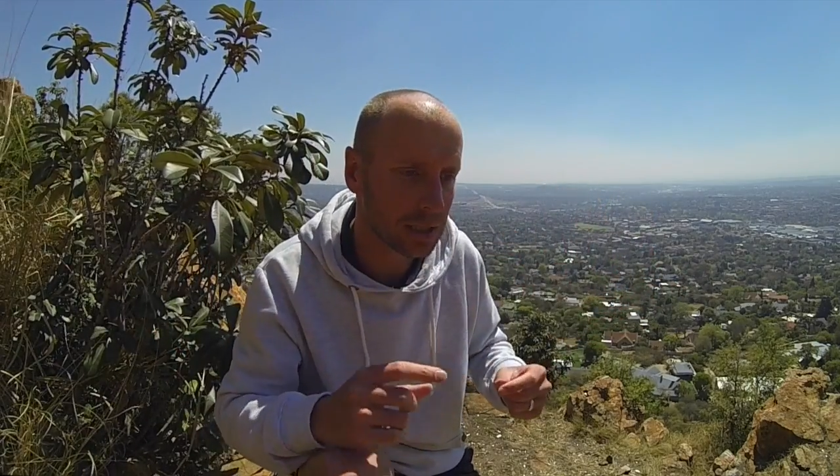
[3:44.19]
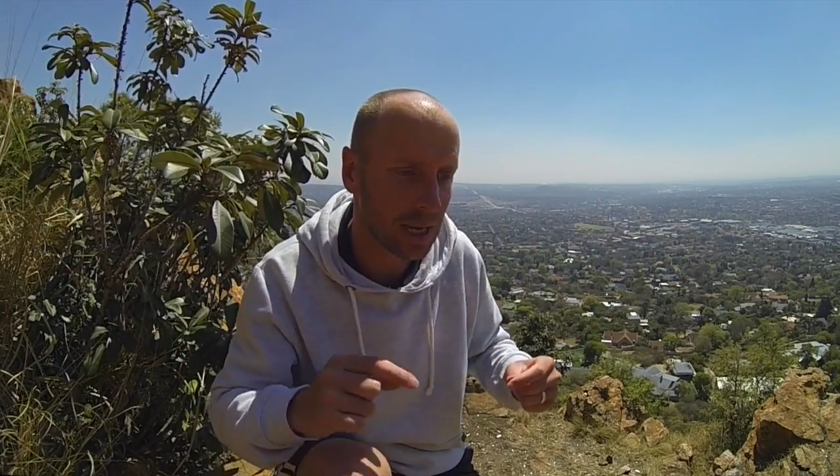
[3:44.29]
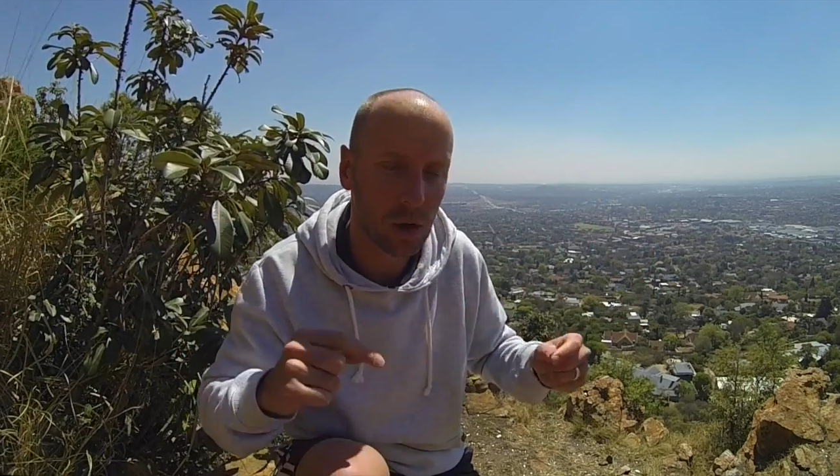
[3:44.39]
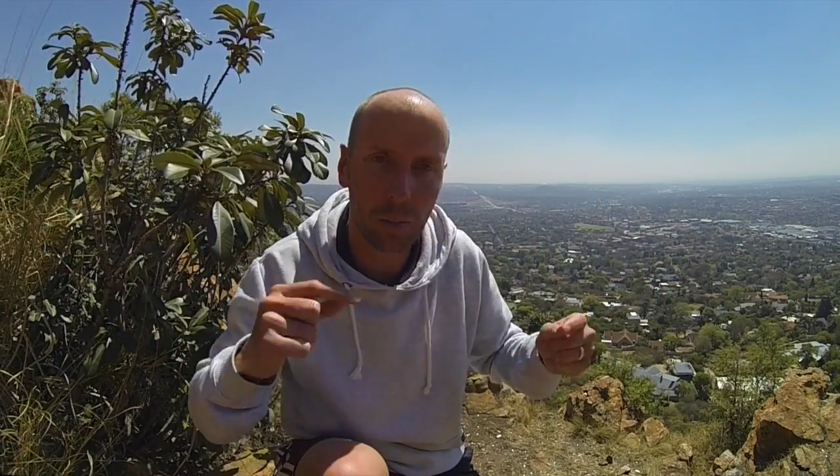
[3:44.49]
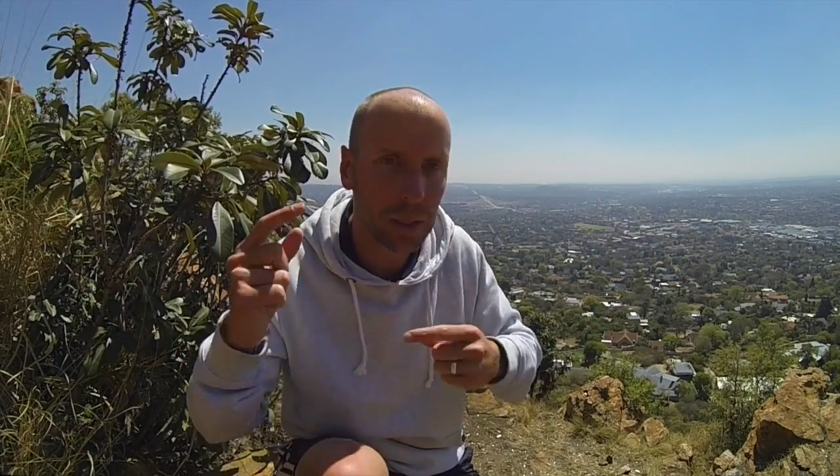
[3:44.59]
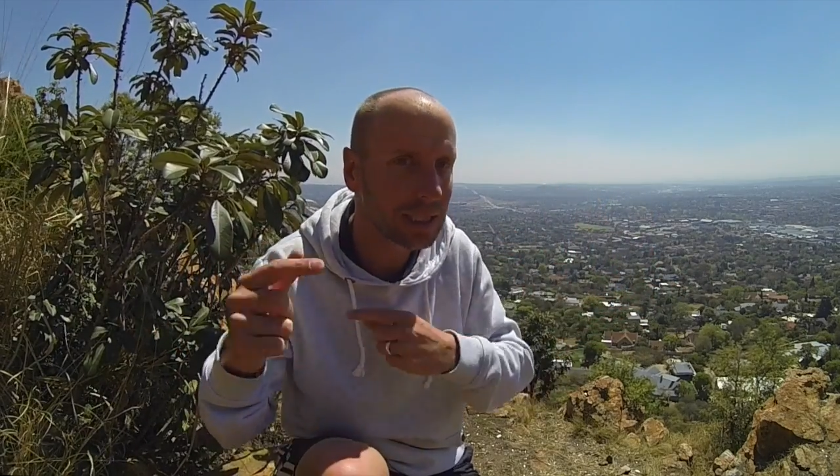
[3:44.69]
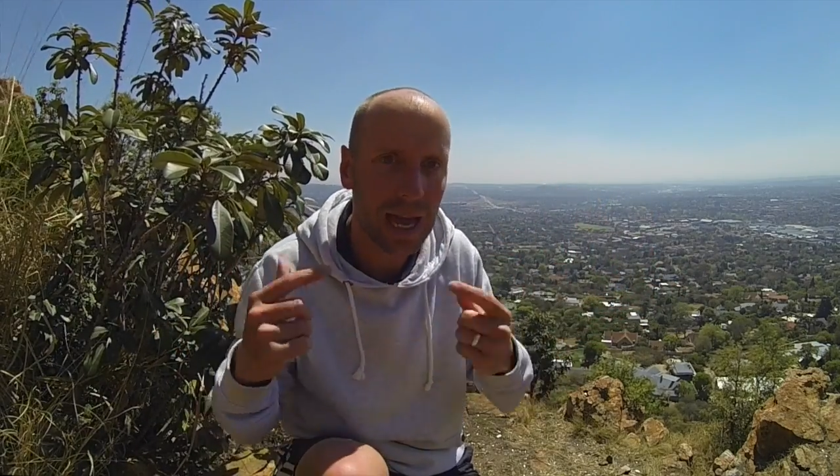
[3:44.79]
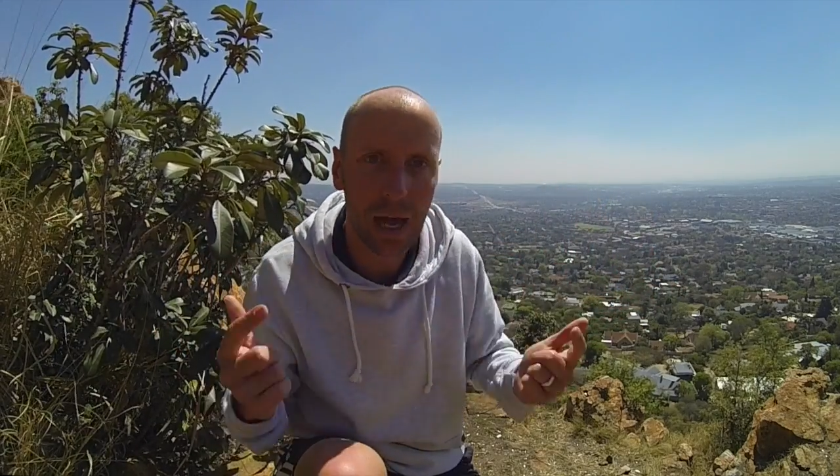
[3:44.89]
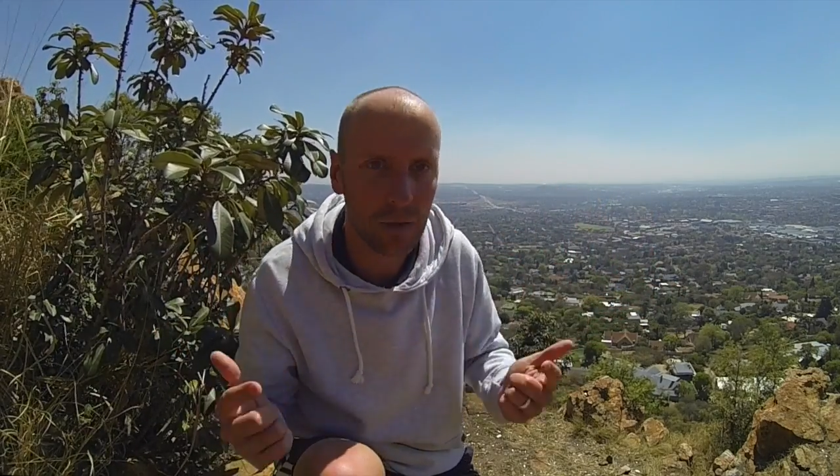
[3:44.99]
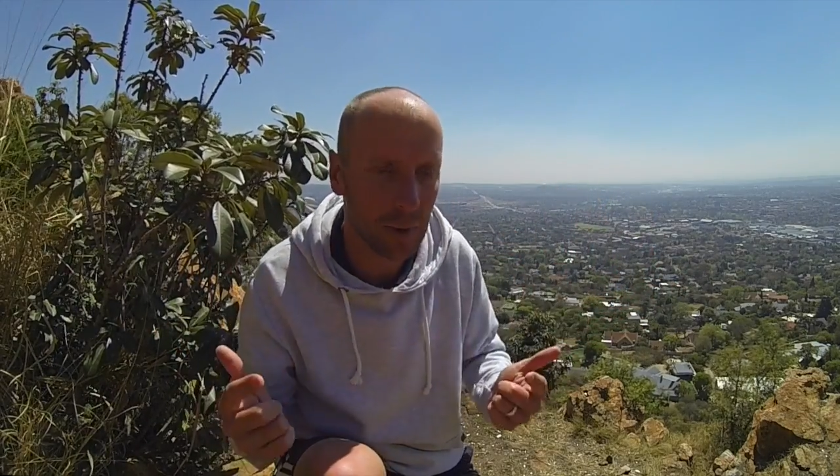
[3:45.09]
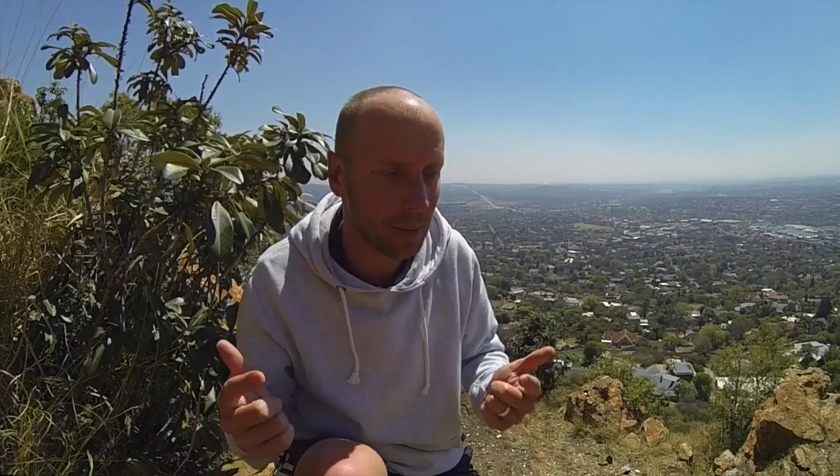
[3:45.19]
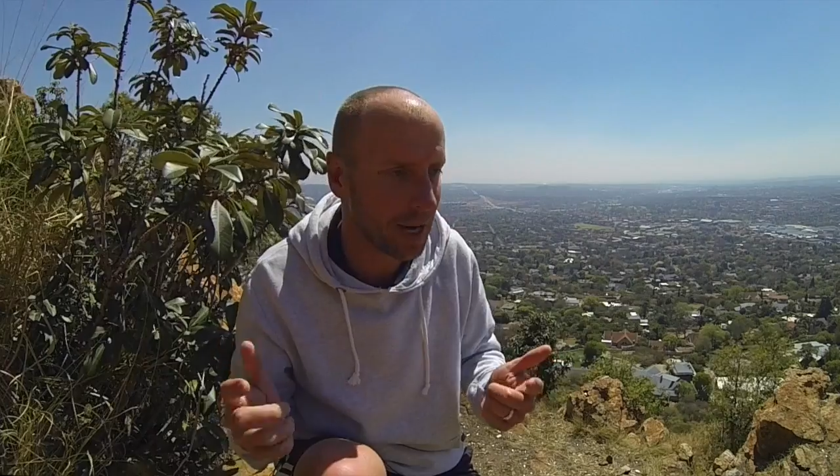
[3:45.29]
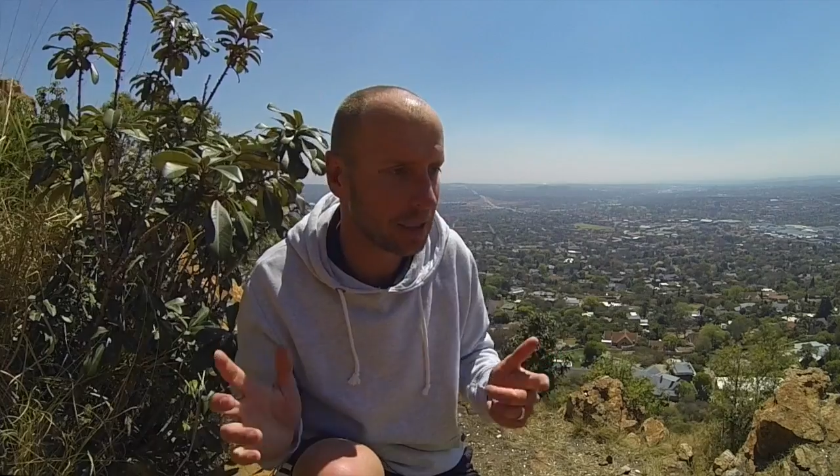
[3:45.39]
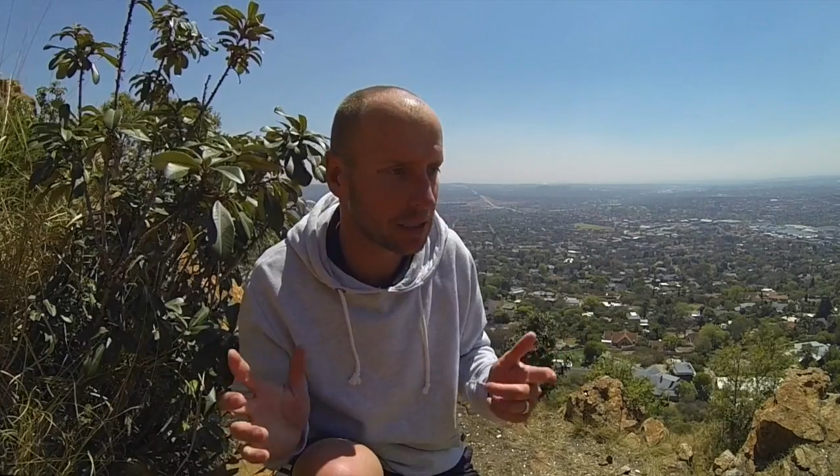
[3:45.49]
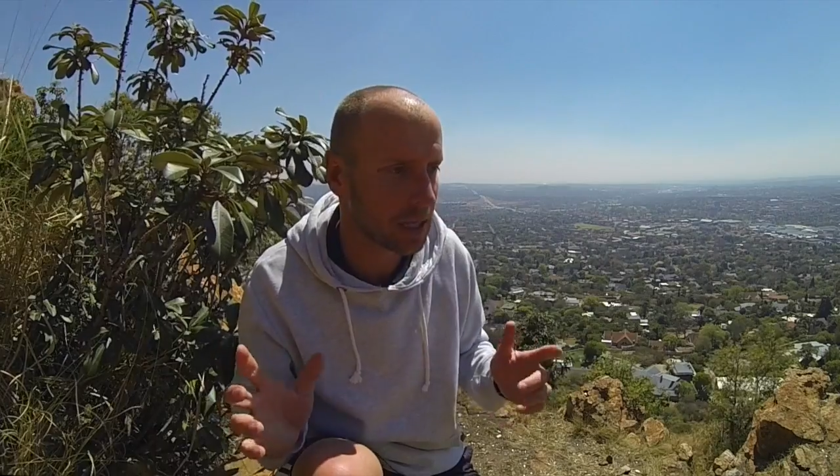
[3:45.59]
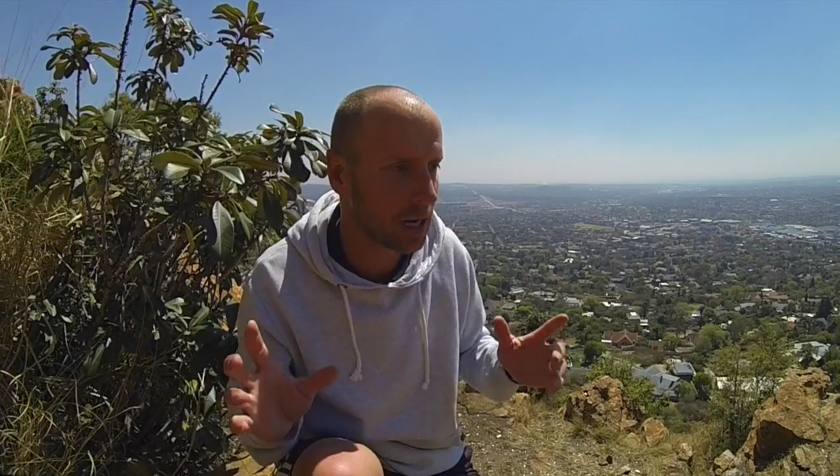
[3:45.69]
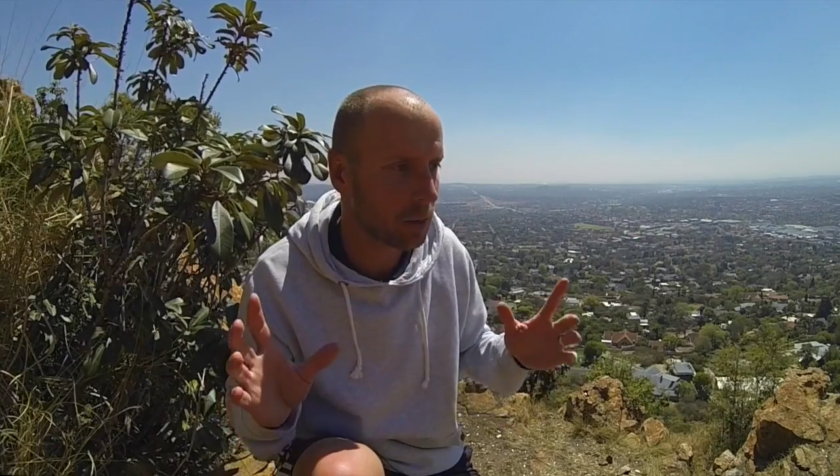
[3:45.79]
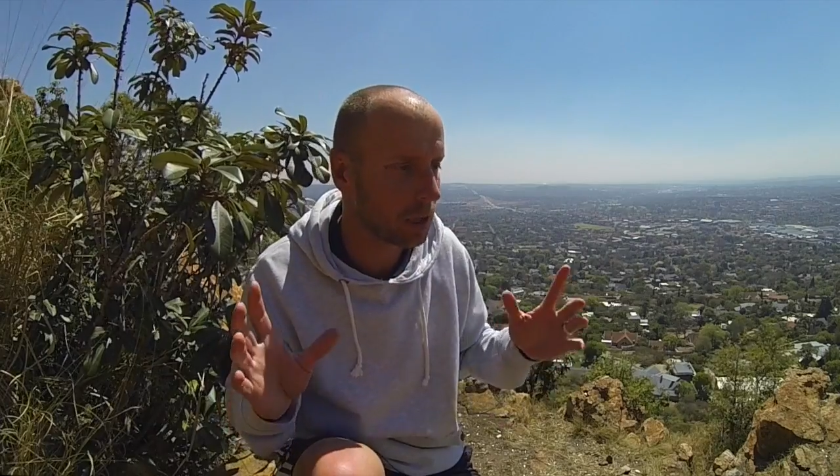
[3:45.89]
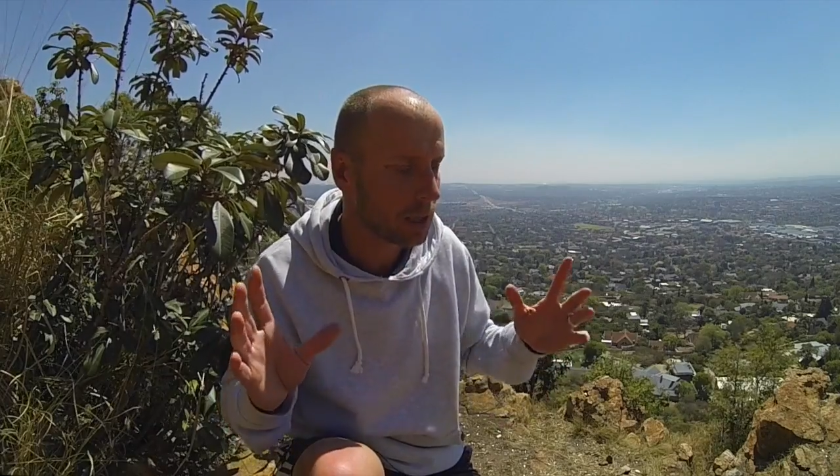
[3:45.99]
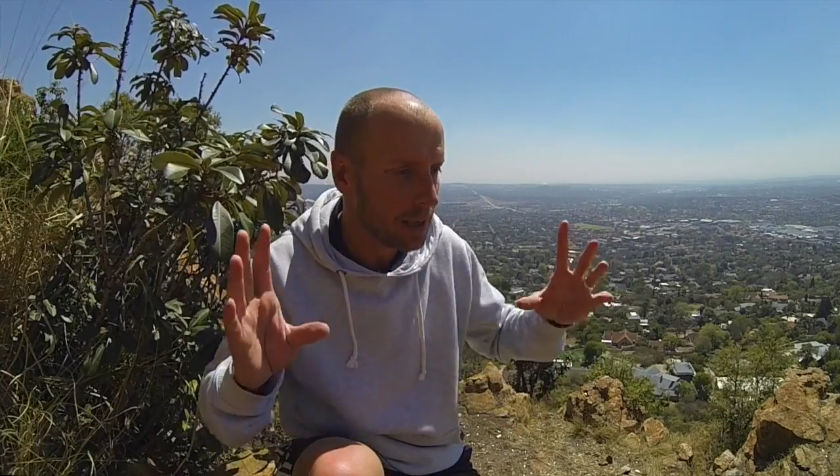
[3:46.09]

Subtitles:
take completely out of my mind, and saying, well,